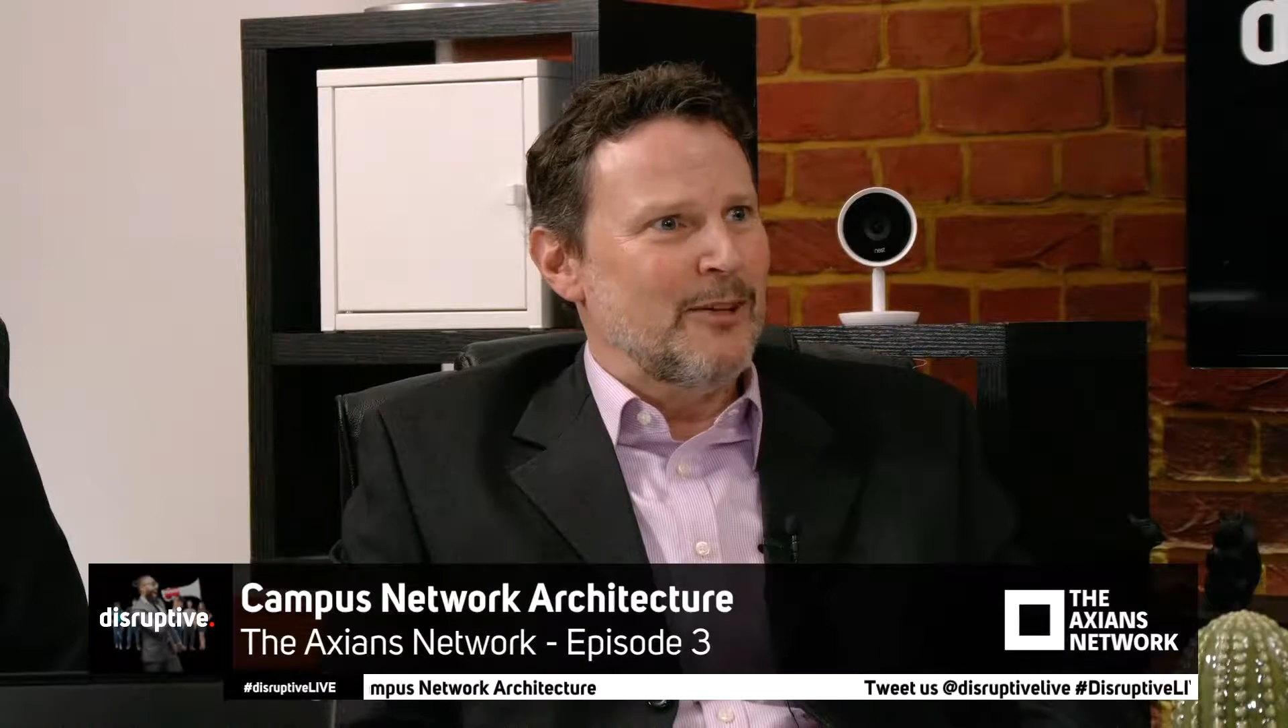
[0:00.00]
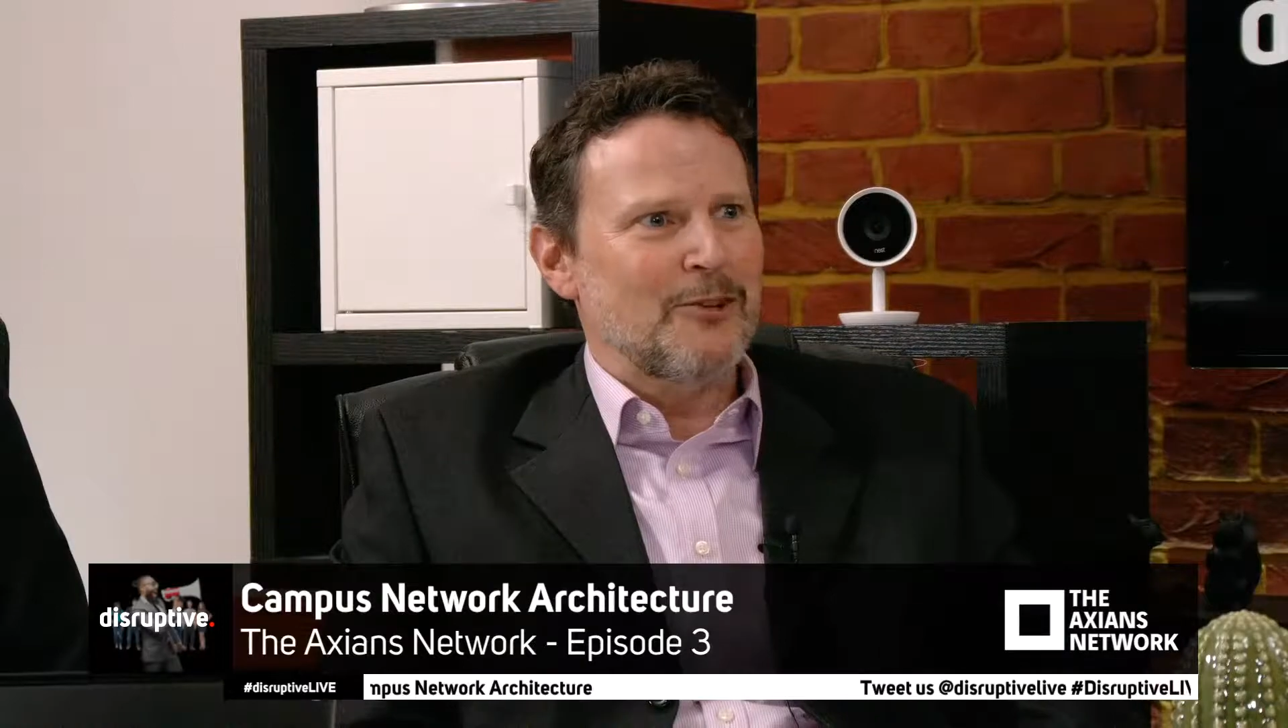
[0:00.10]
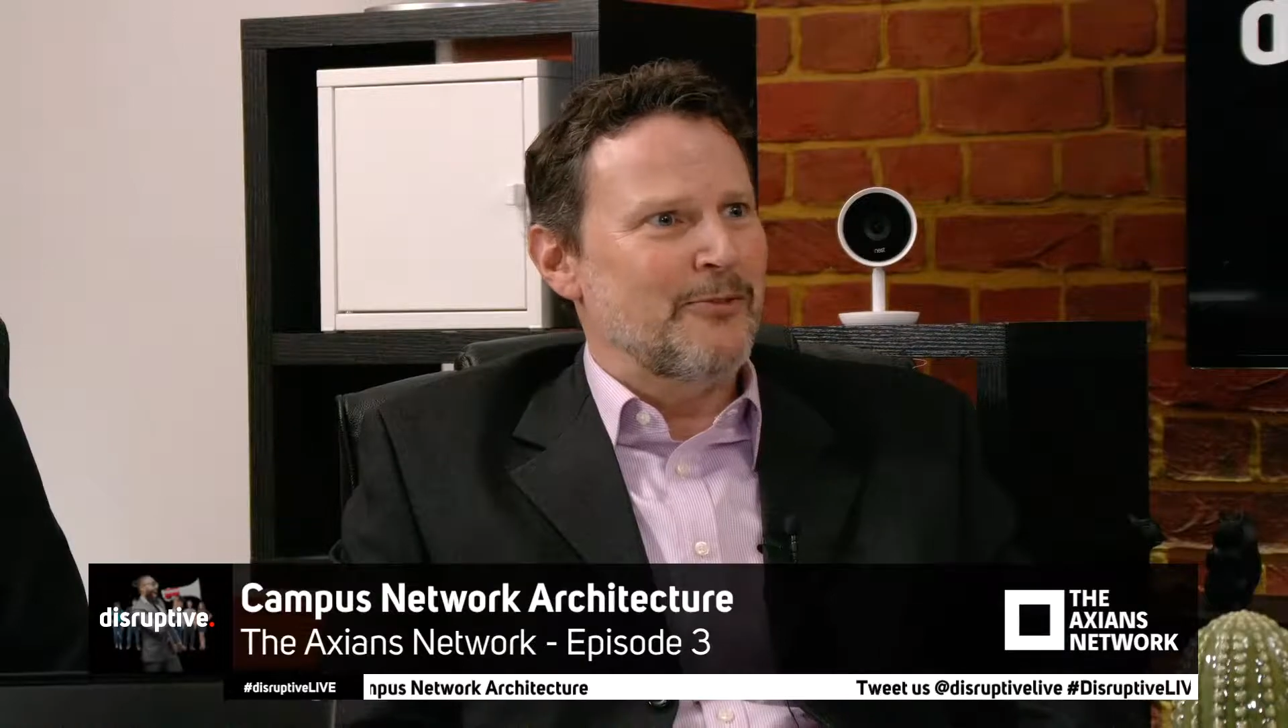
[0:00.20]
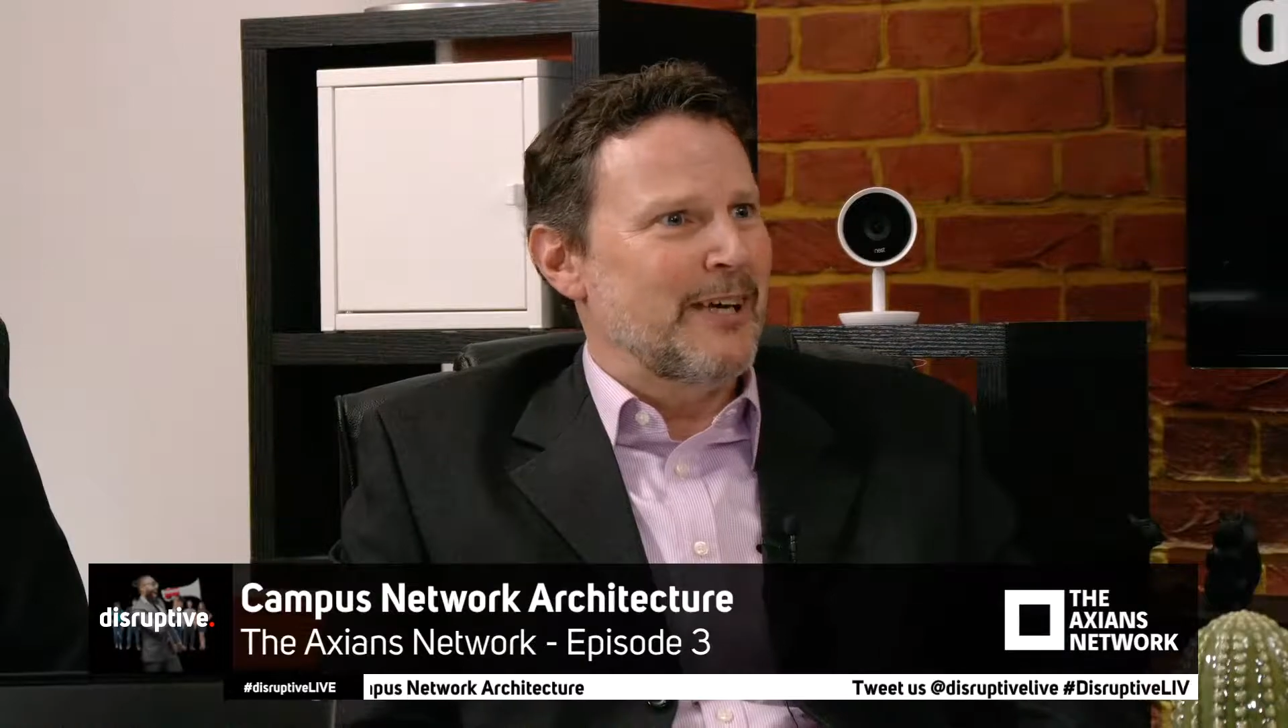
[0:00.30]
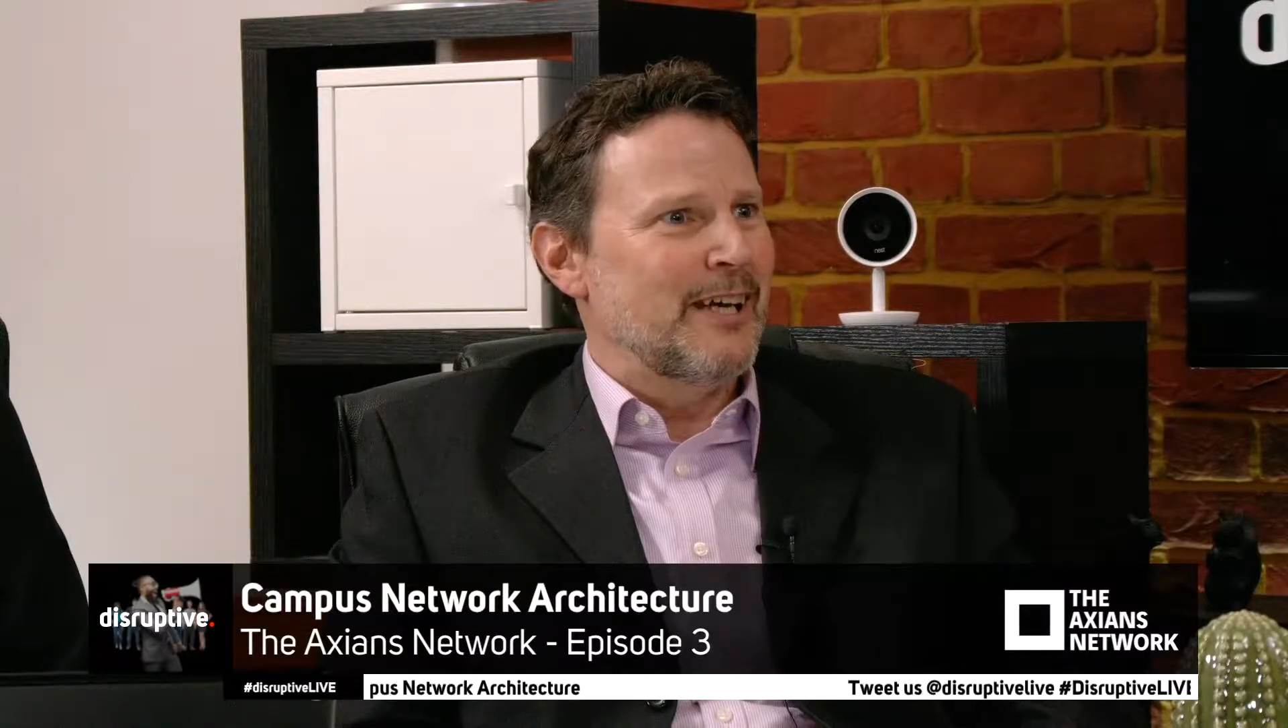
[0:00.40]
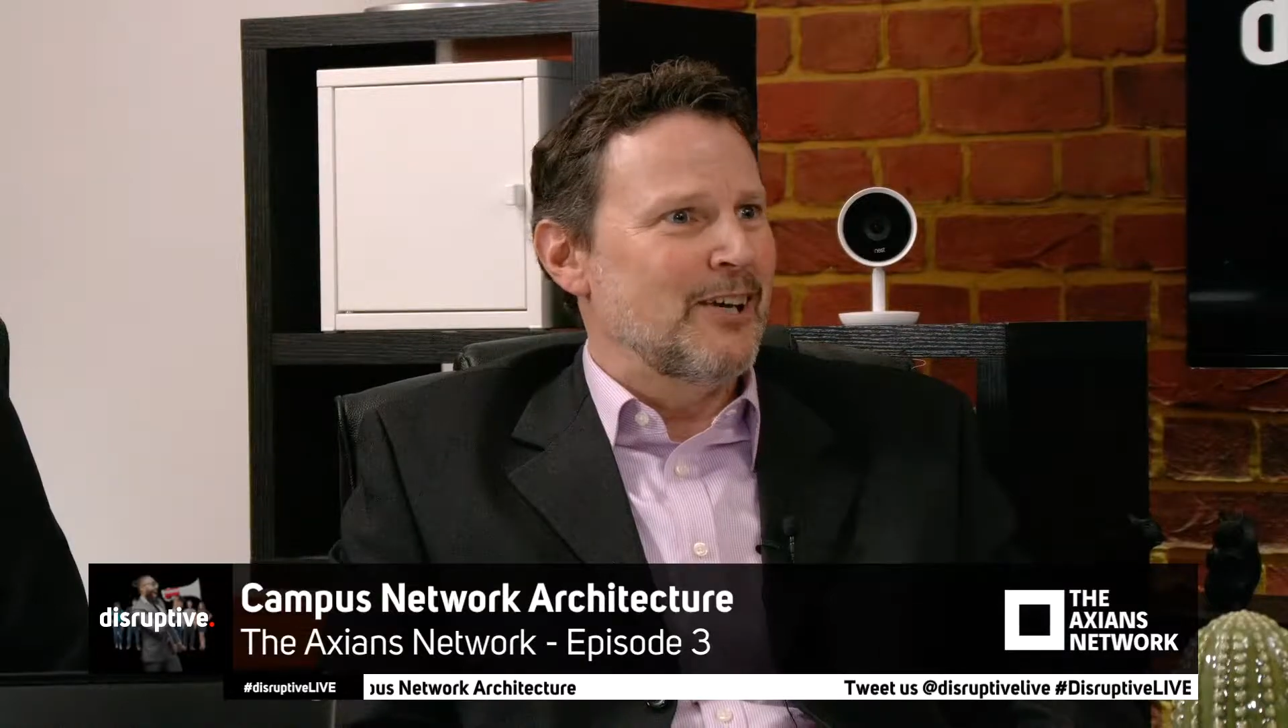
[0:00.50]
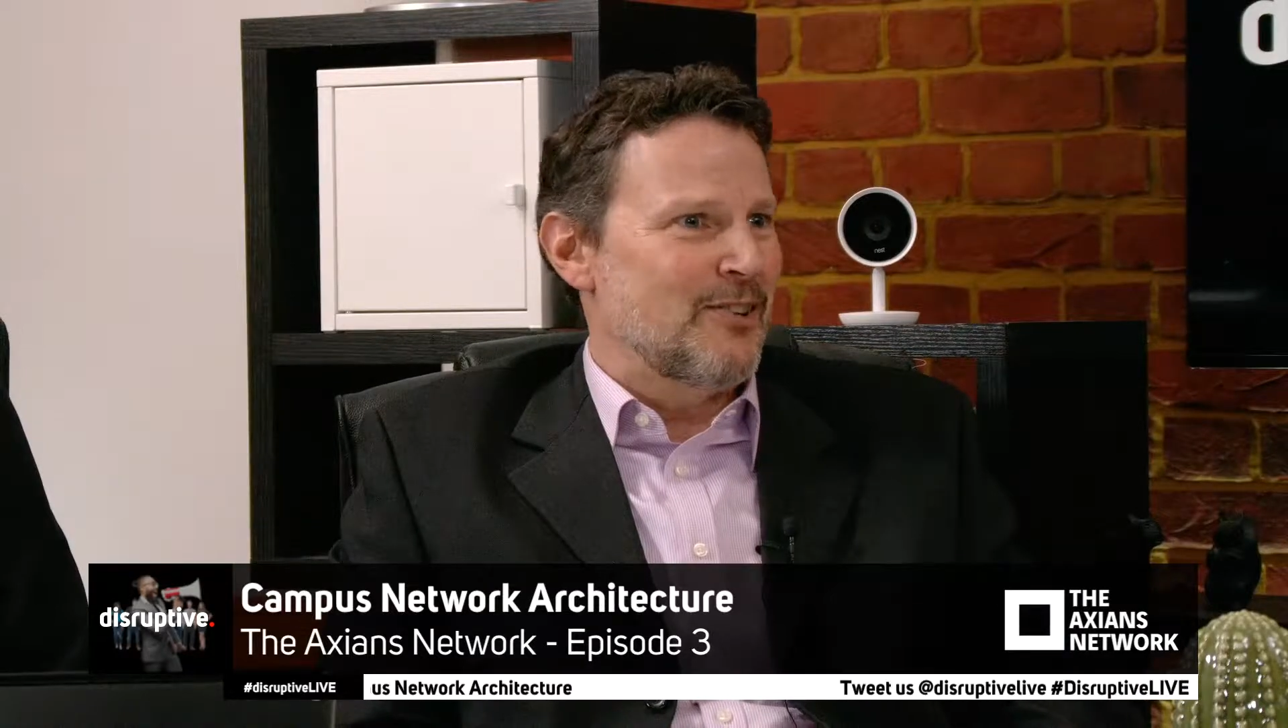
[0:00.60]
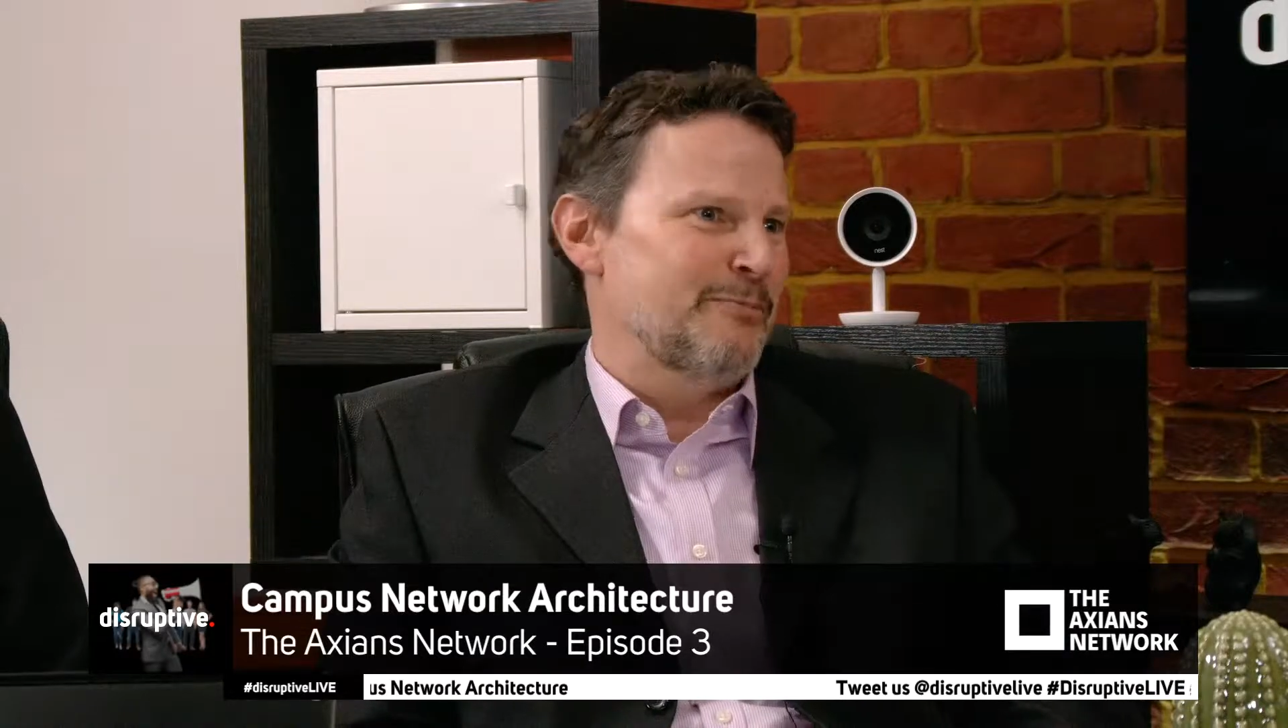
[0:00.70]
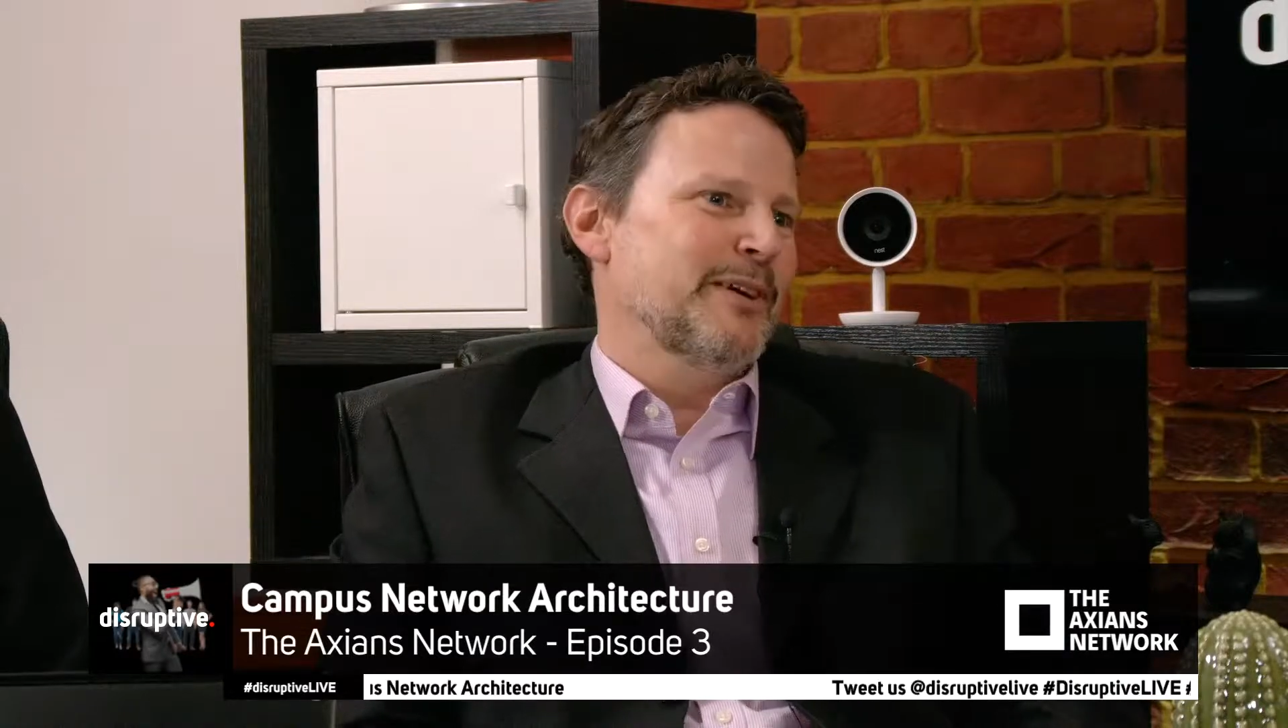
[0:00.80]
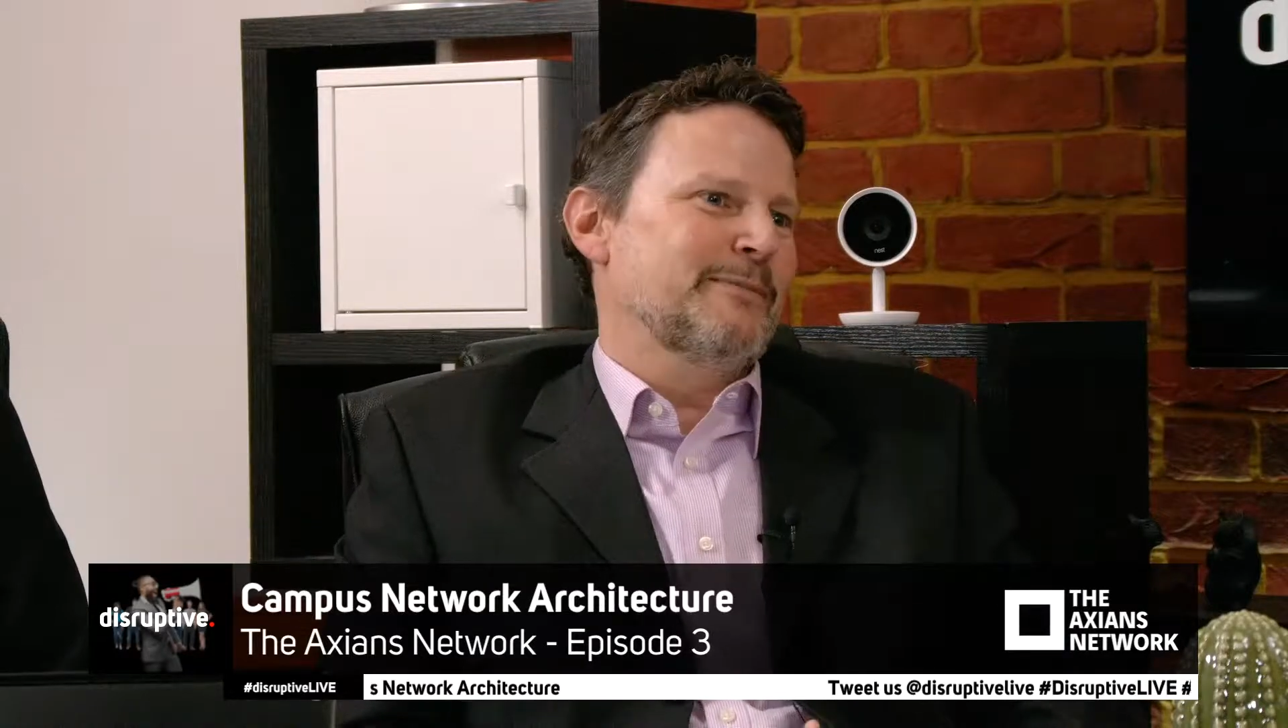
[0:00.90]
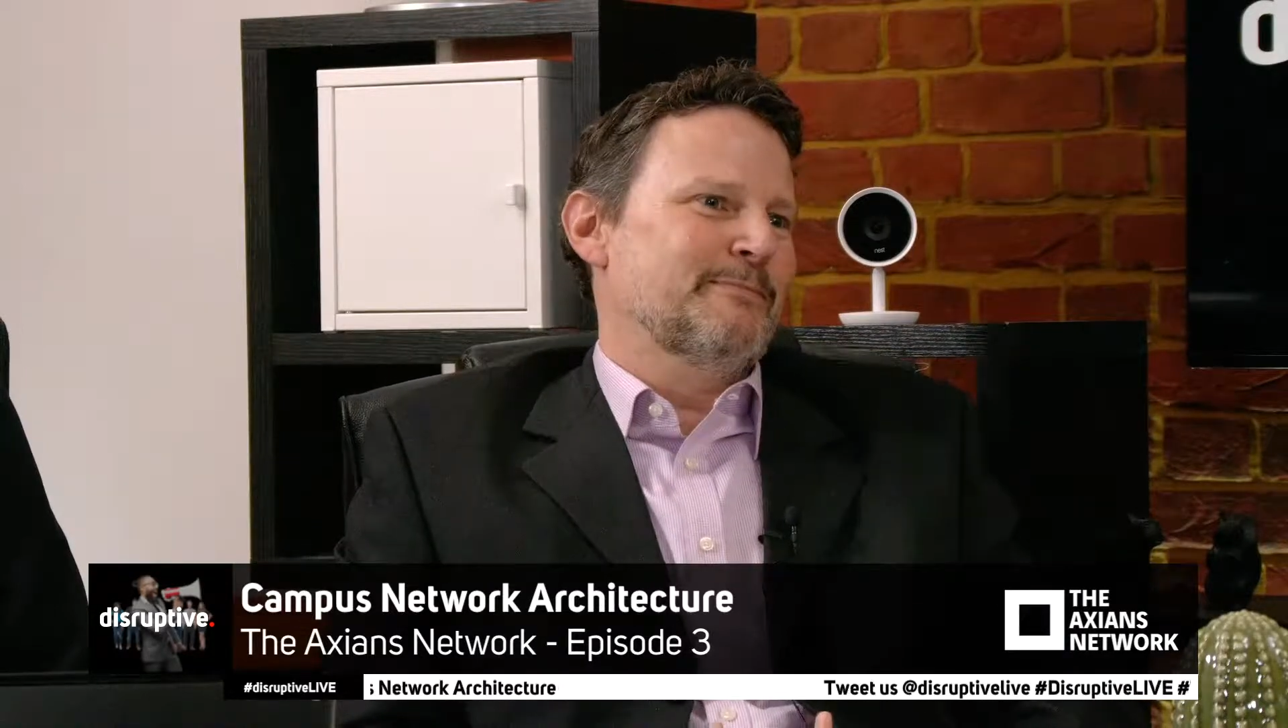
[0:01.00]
Las Vegas, but